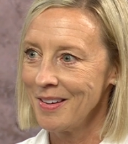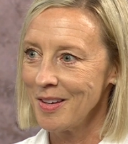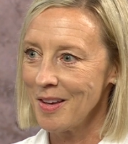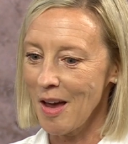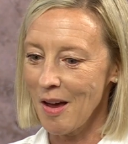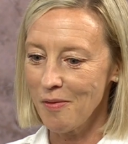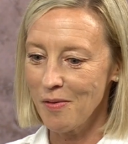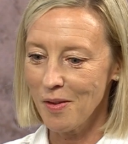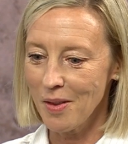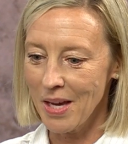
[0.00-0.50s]

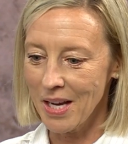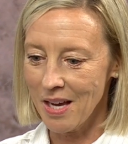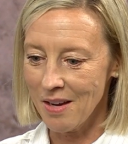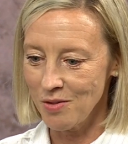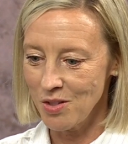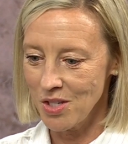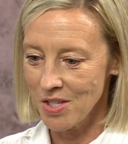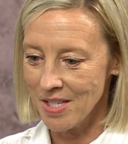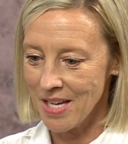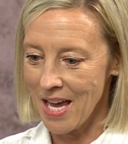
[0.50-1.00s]
feel like I've
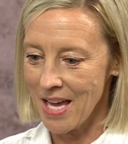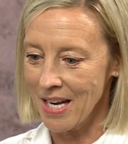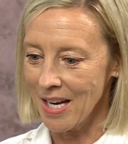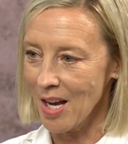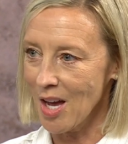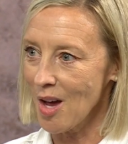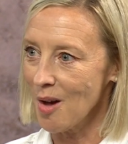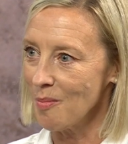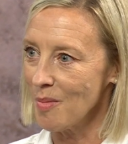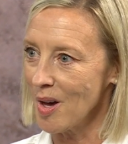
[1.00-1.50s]
just kind of
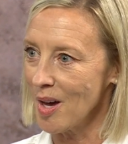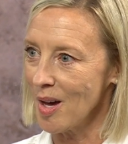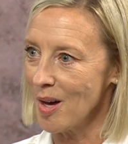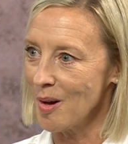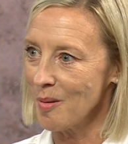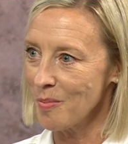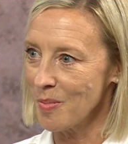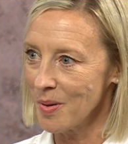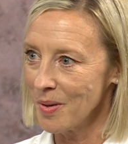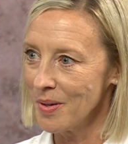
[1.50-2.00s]
come
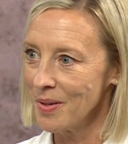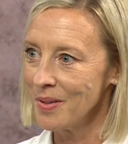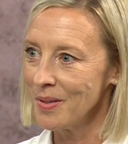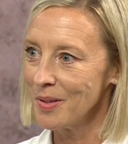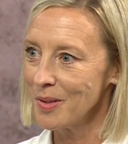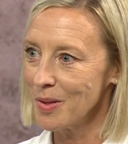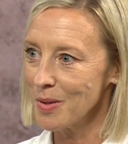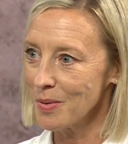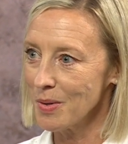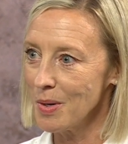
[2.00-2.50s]
up
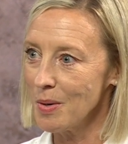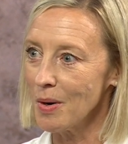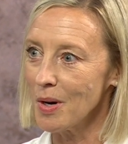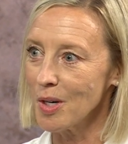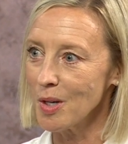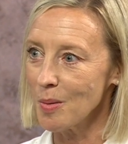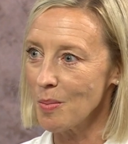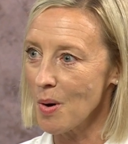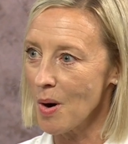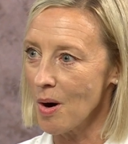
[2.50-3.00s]
through our
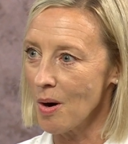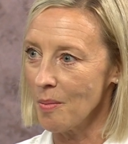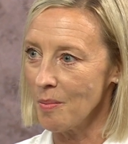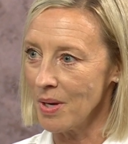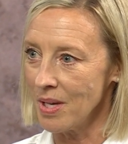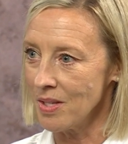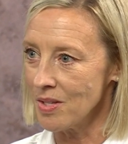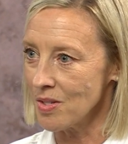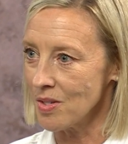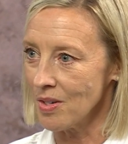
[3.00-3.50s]

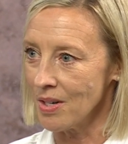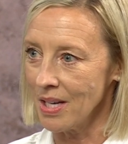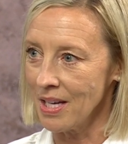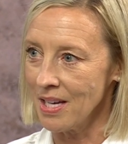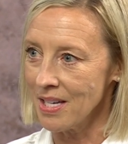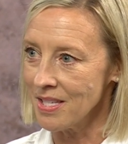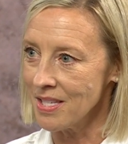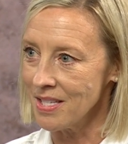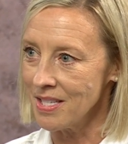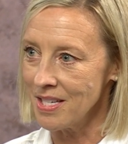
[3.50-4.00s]
department, starting
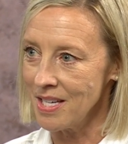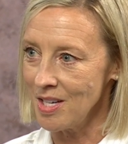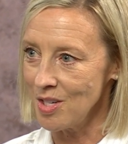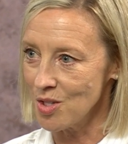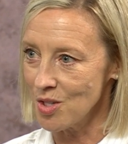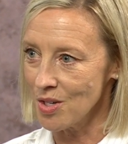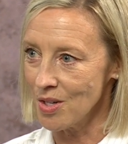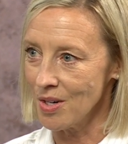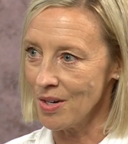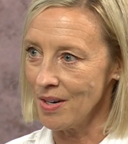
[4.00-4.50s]
as a
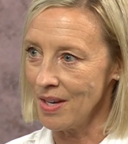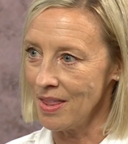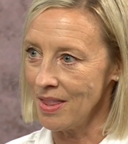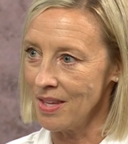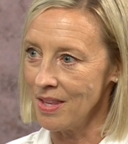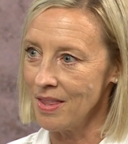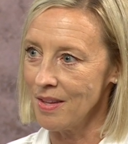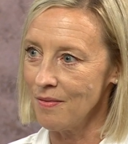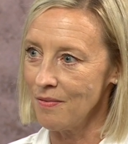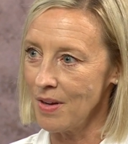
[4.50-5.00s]
teacher, and
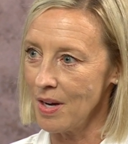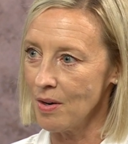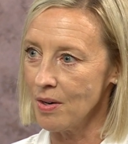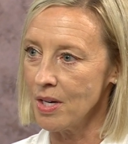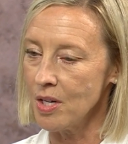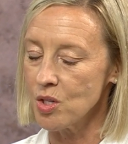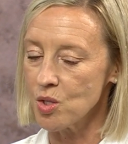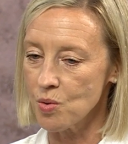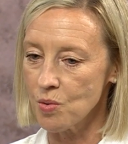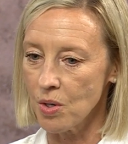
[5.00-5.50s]
then the
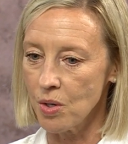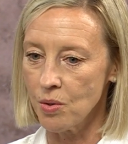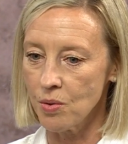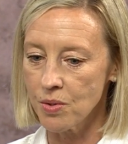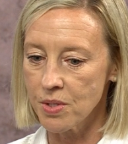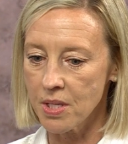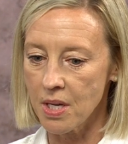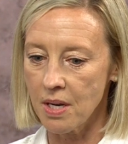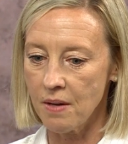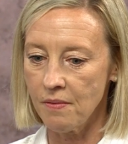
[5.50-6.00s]
various
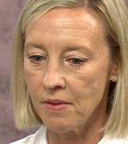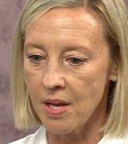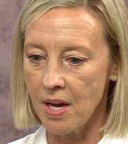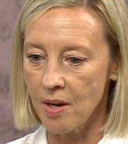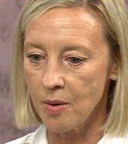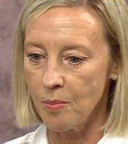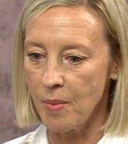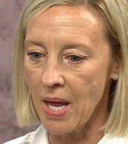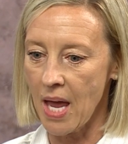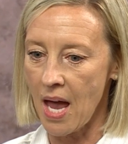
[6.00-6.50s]
roles that have
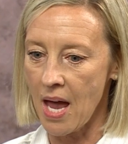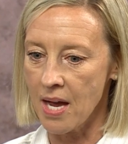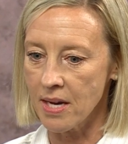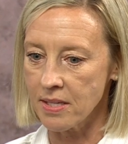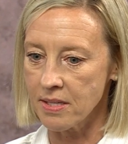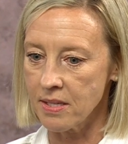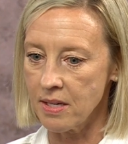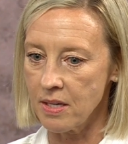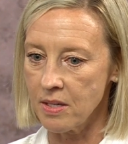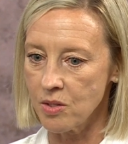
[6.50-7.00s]
allowed me
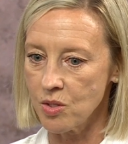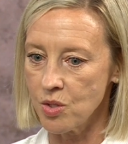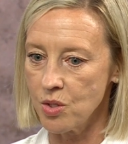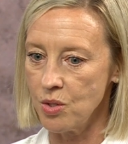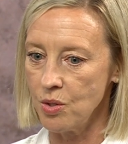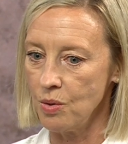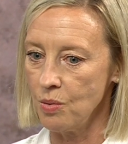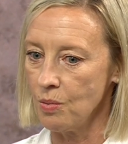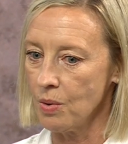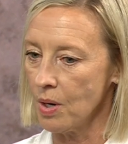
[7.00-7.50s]
access
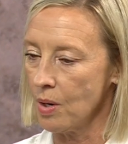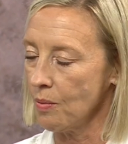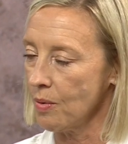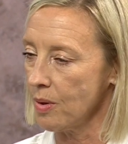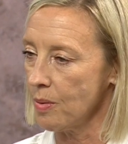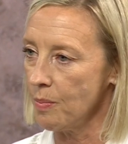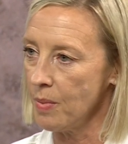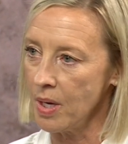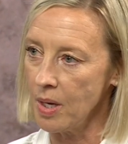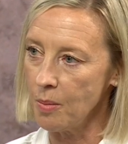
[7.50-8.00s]
to work
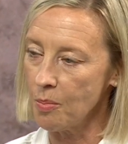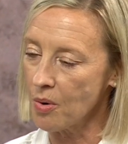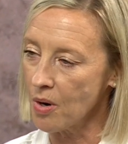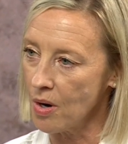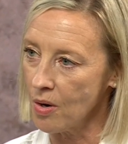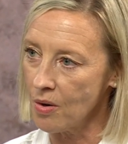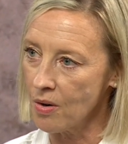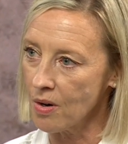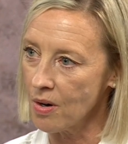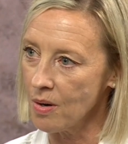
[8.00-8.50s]
with many
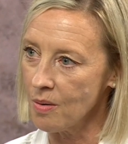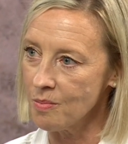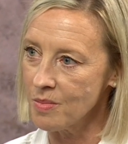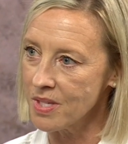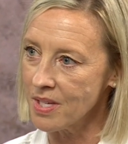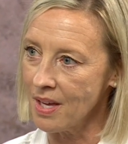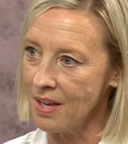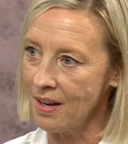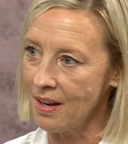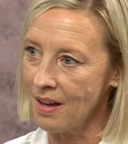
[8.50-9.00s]
programs
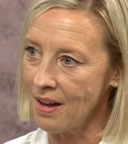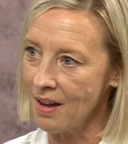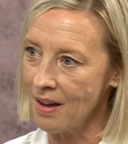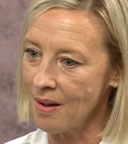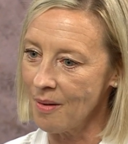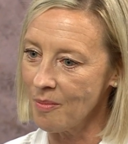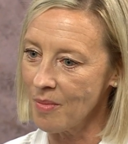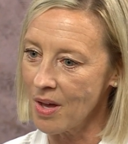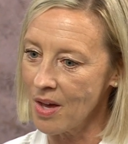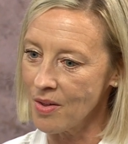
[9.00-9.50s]
and
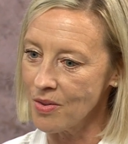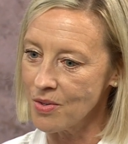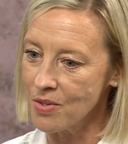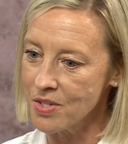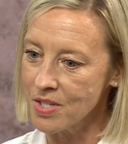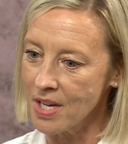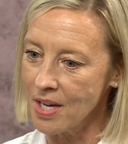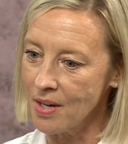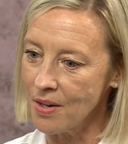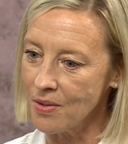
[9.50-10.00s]
other
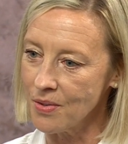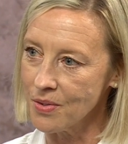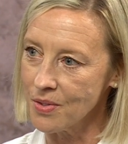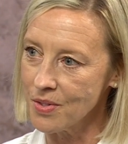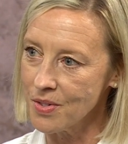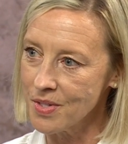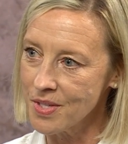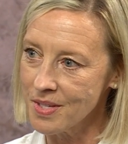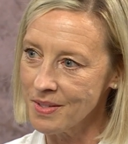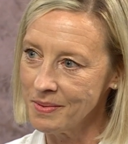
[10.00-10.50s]

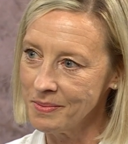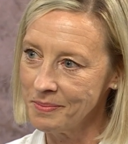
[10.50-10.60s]
stakeholders.